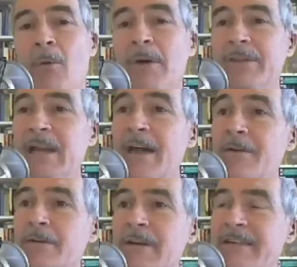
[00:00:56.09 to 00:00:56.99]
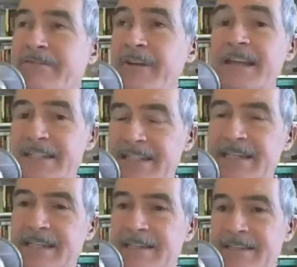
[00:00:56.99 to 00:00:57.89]
what the other event
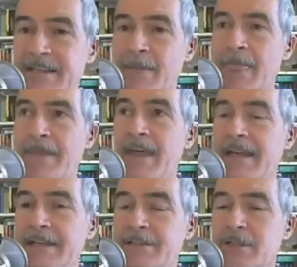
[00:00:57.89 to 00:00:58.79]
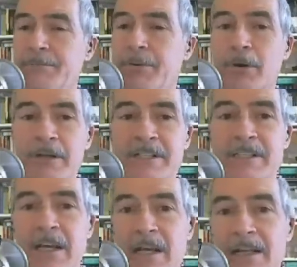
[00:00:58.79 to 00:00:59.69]
is that it
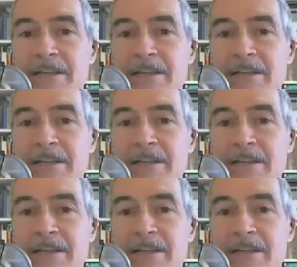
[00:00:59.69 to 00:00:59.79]
supports